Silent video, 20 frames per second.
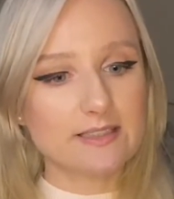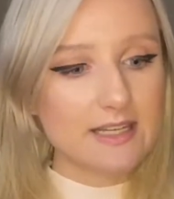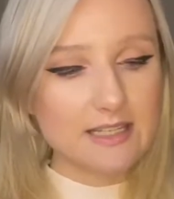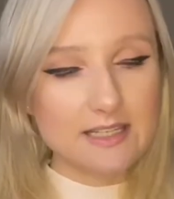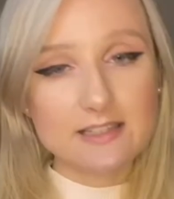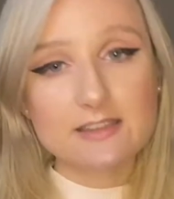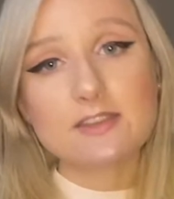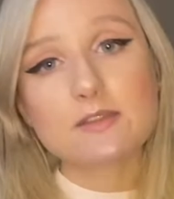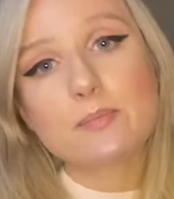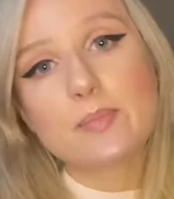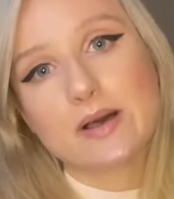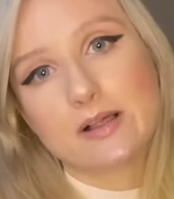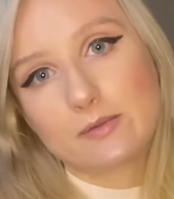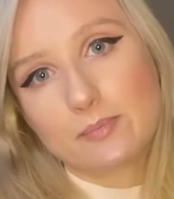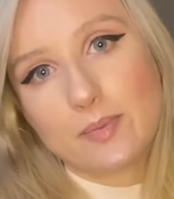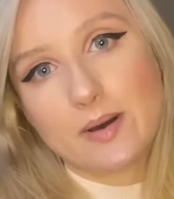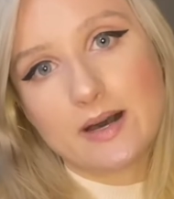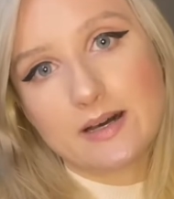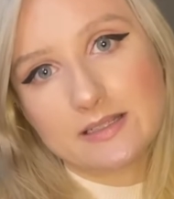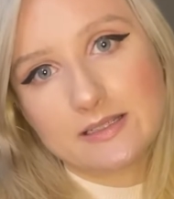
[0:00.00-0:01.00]
Hit the bell
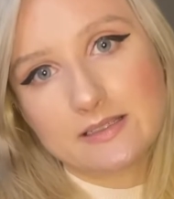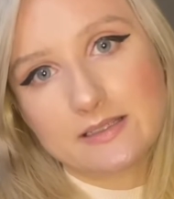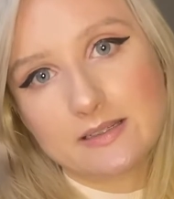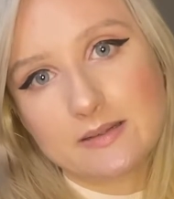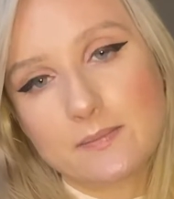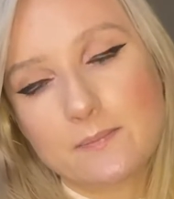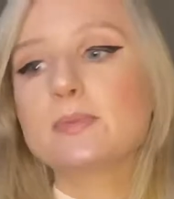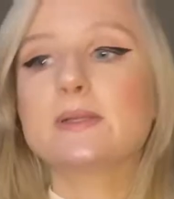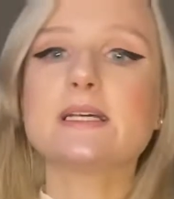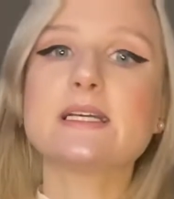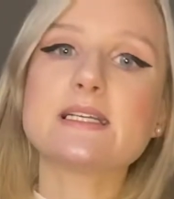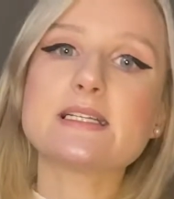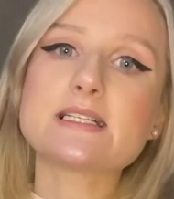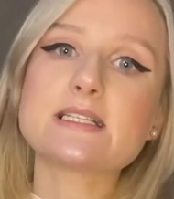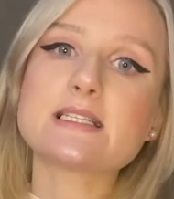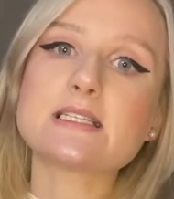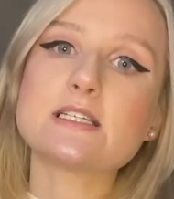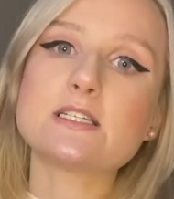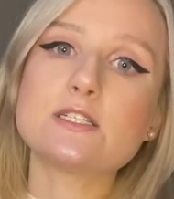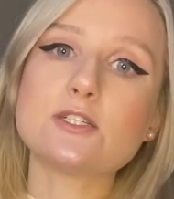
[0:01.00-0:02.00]
button.
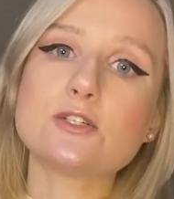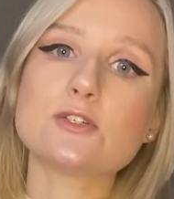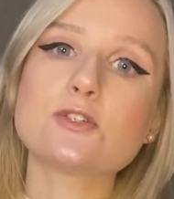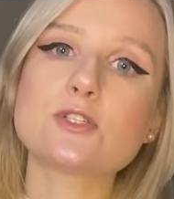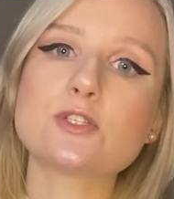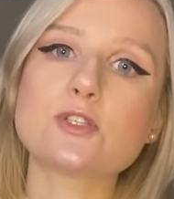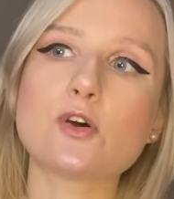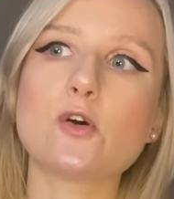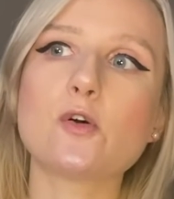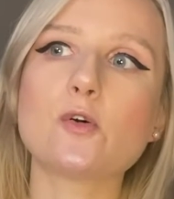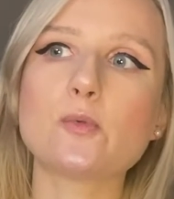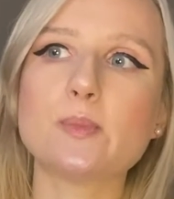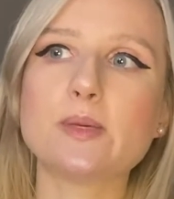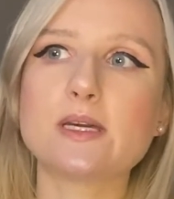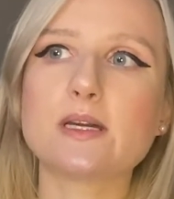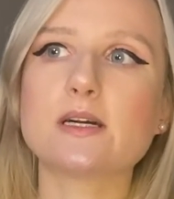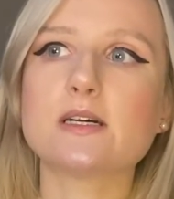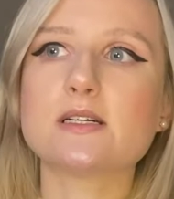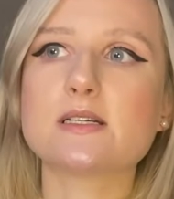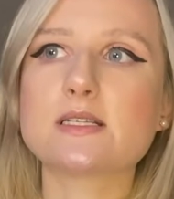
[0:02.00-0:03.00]
Please do so,
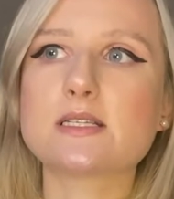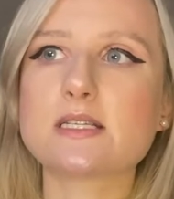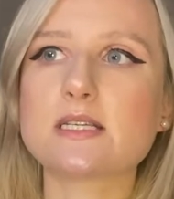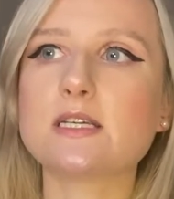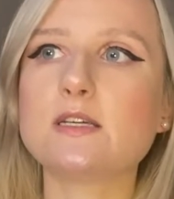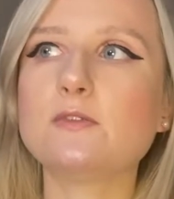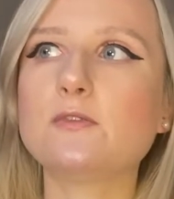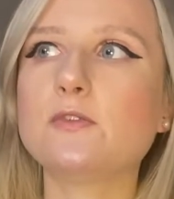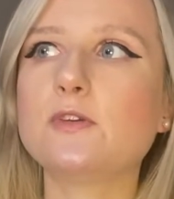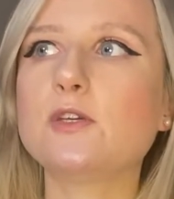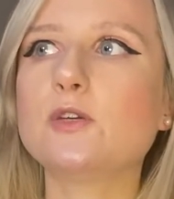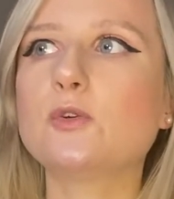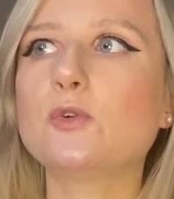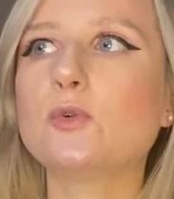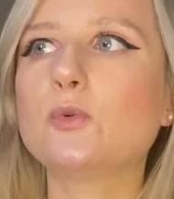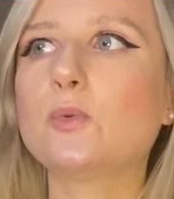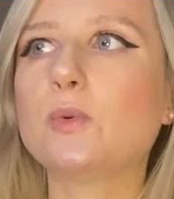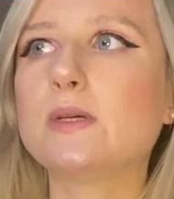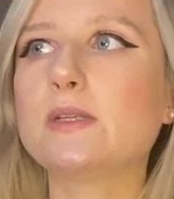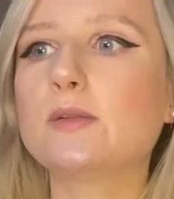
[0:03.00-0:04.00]
because if
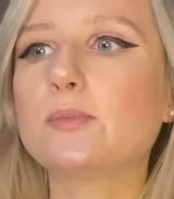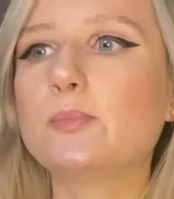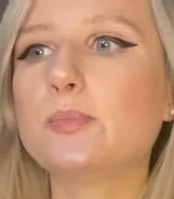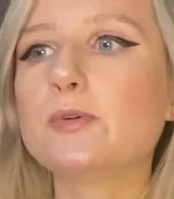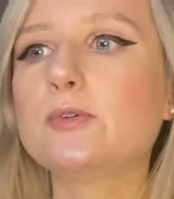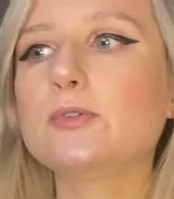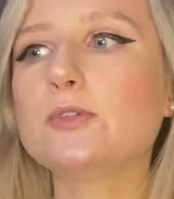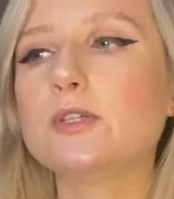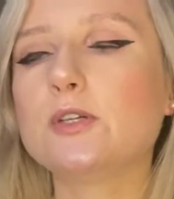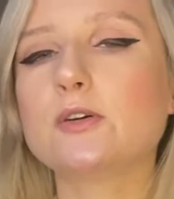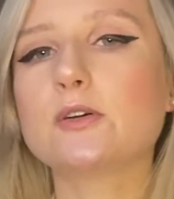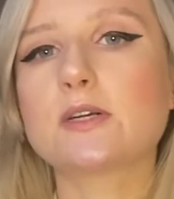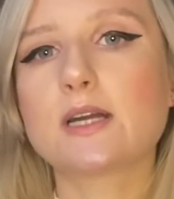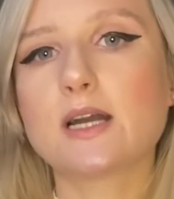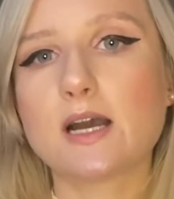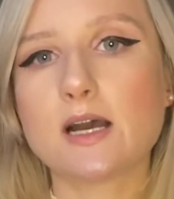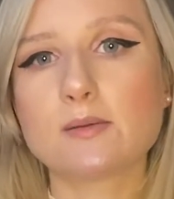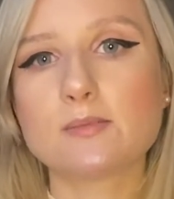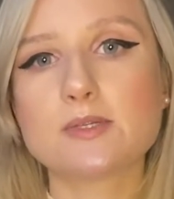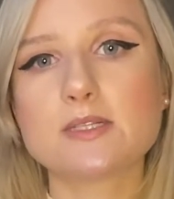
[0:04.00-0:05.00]
you will put your
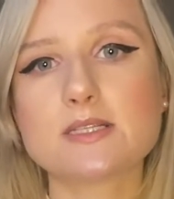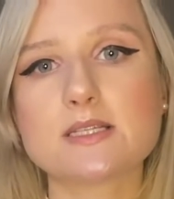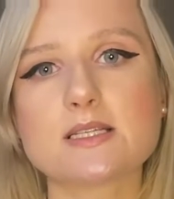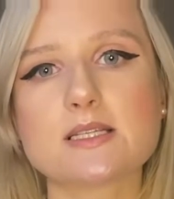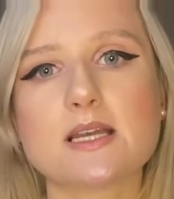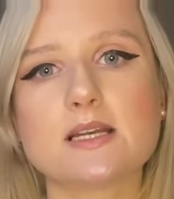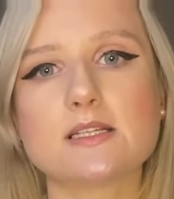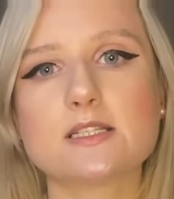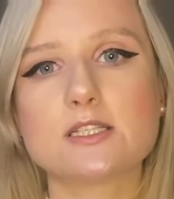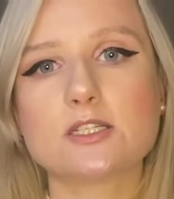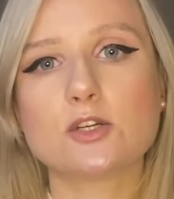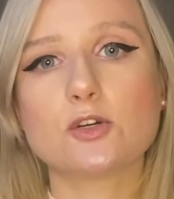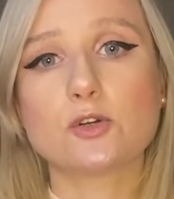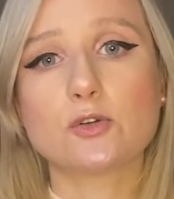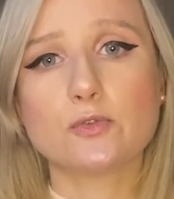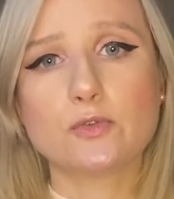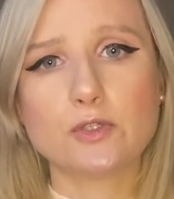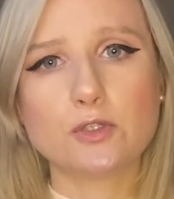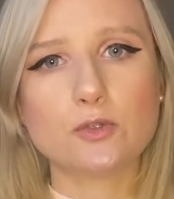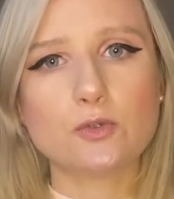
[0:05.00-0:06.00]
comments and your
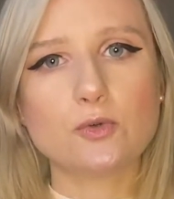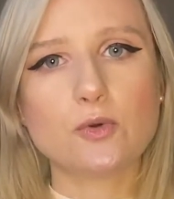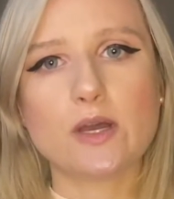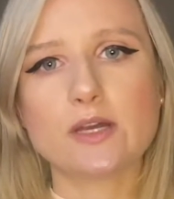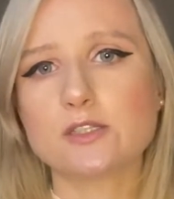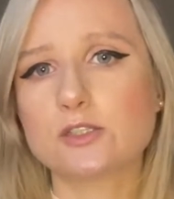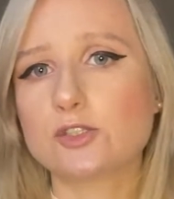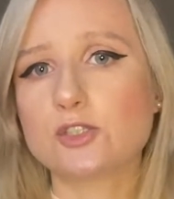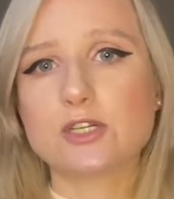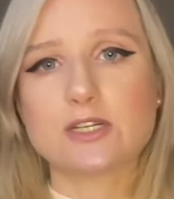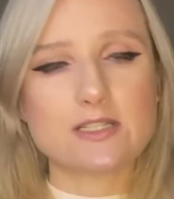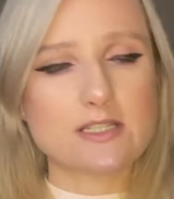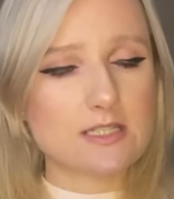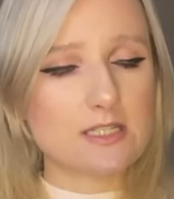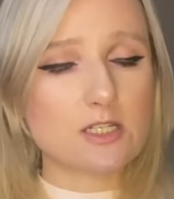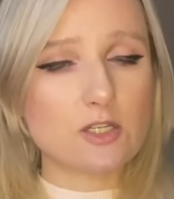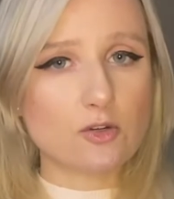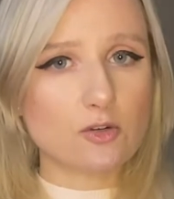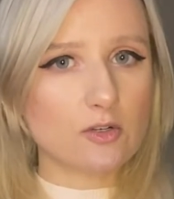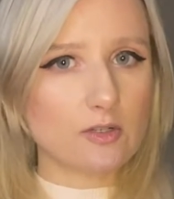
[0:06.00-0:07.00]
view and
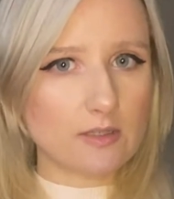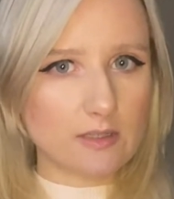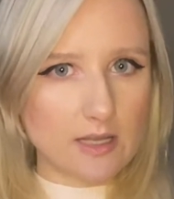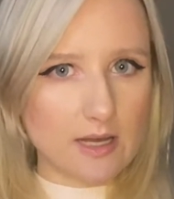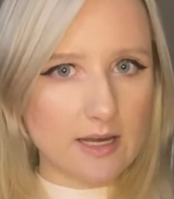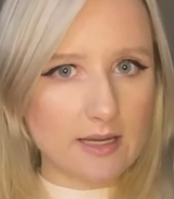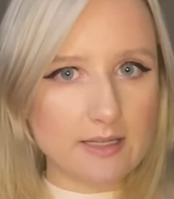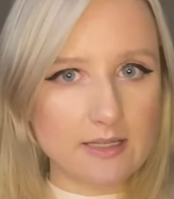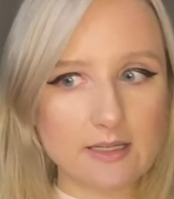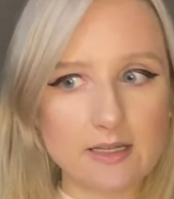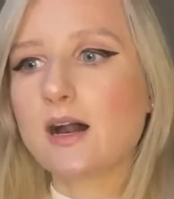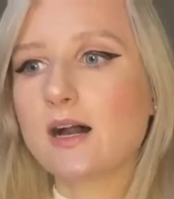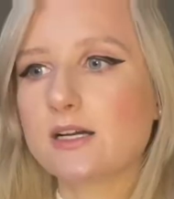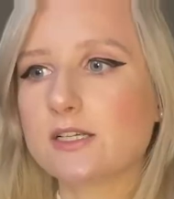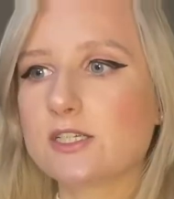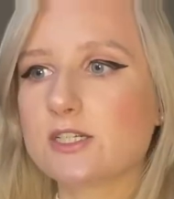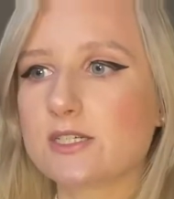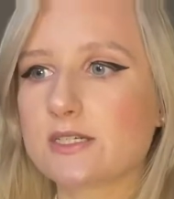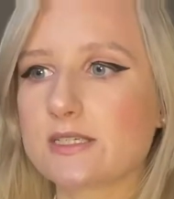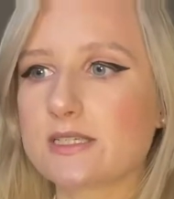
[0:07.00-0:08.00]
just your like
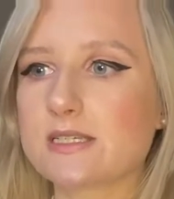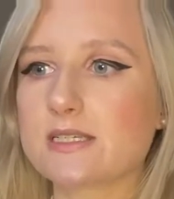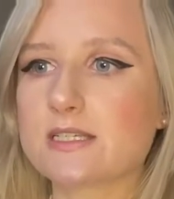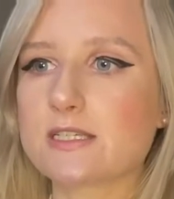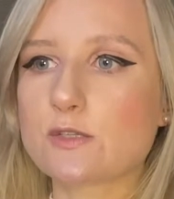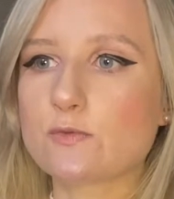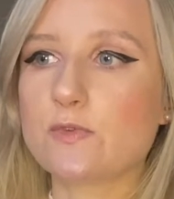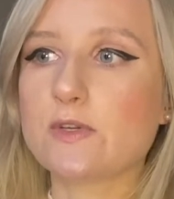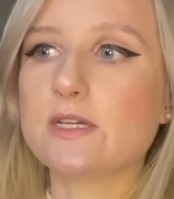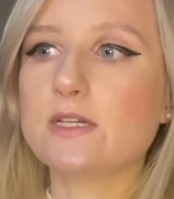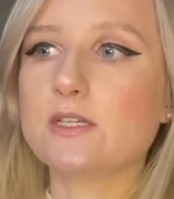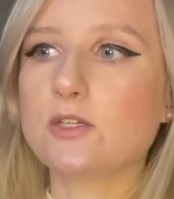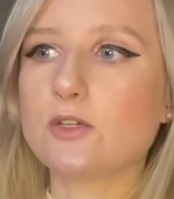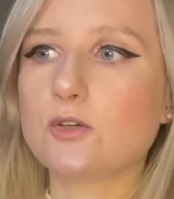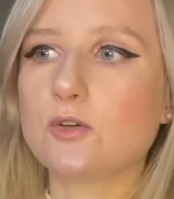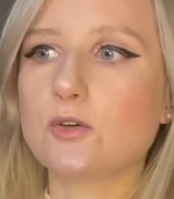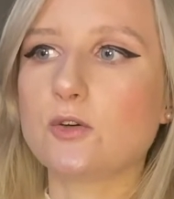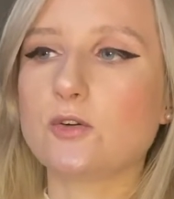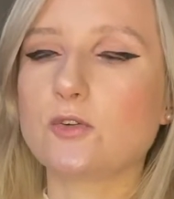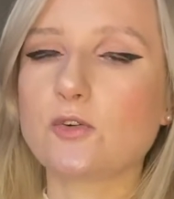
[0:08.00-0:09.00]
under this
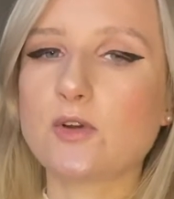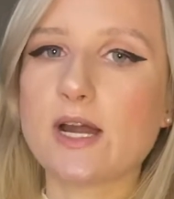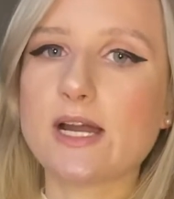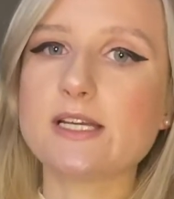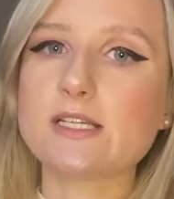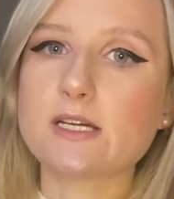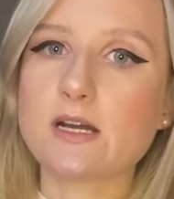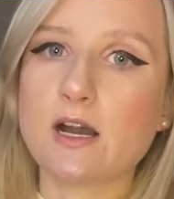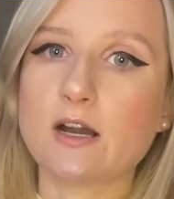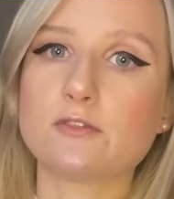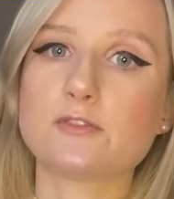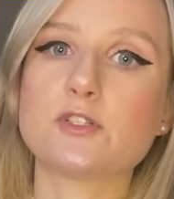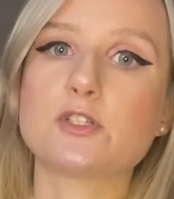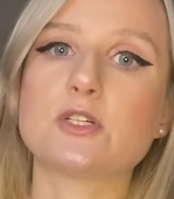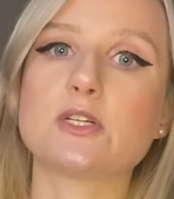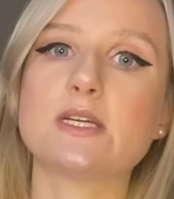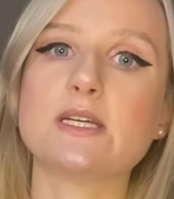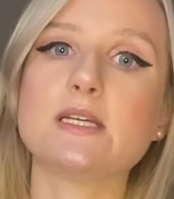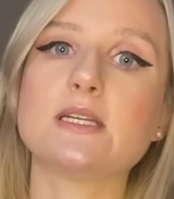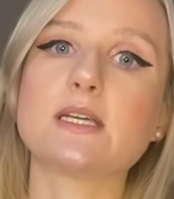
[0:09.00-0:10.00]
video right
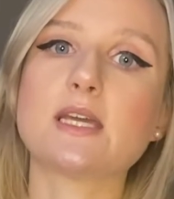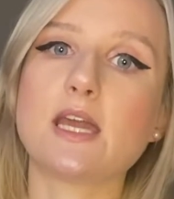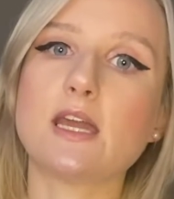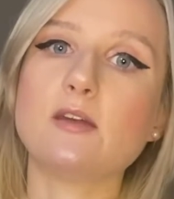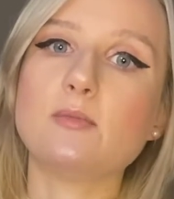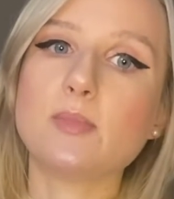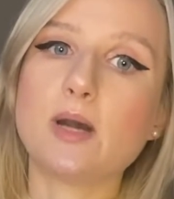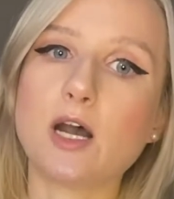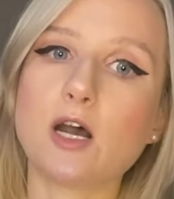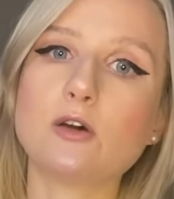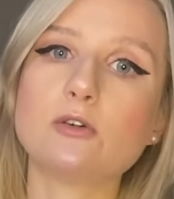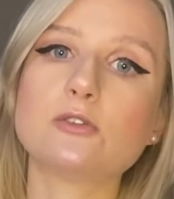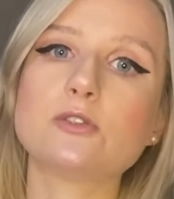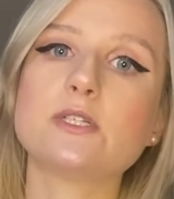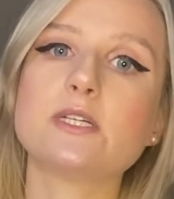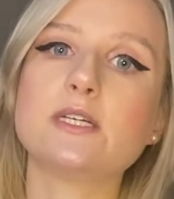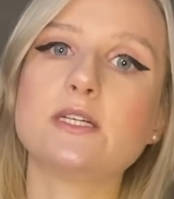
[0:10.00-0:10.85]
after it came out,